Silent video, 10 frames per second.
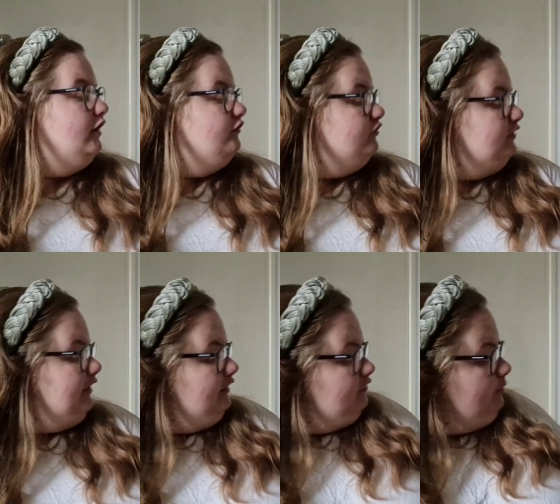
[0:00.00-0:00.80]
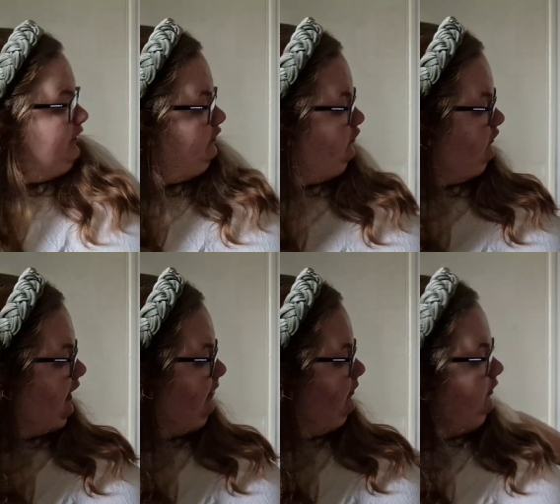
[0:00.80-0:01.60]
just in case something does
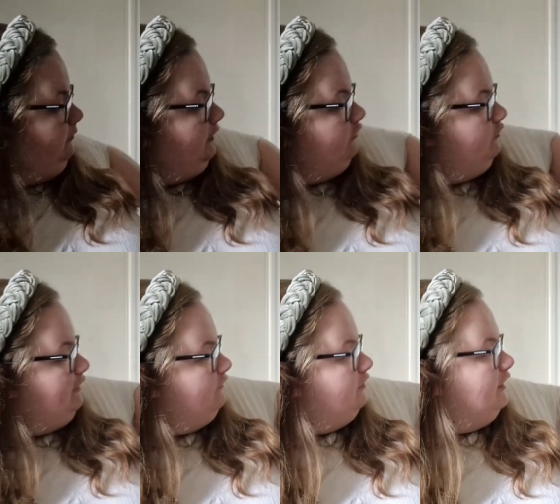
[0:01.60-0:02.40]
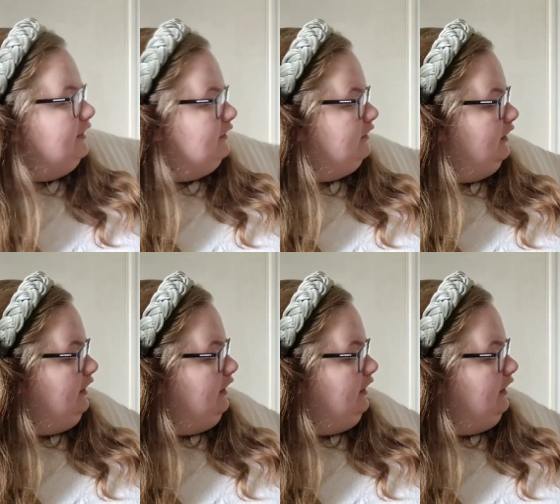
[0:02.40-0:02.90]
happen because you never think